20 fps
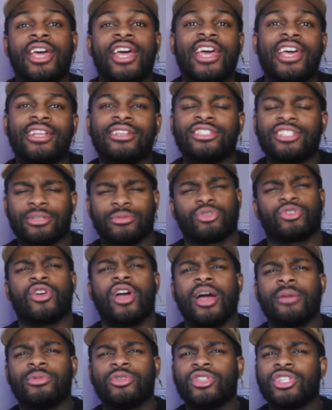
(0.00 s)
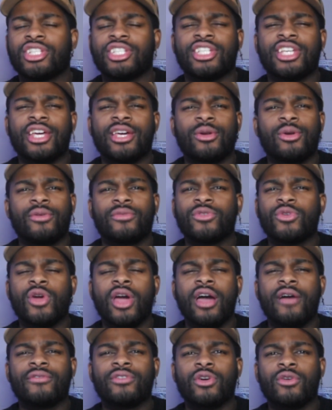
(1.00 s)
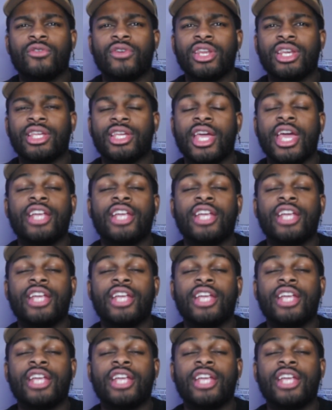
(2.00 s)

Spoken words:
and subscribe to the channel if you haven't already.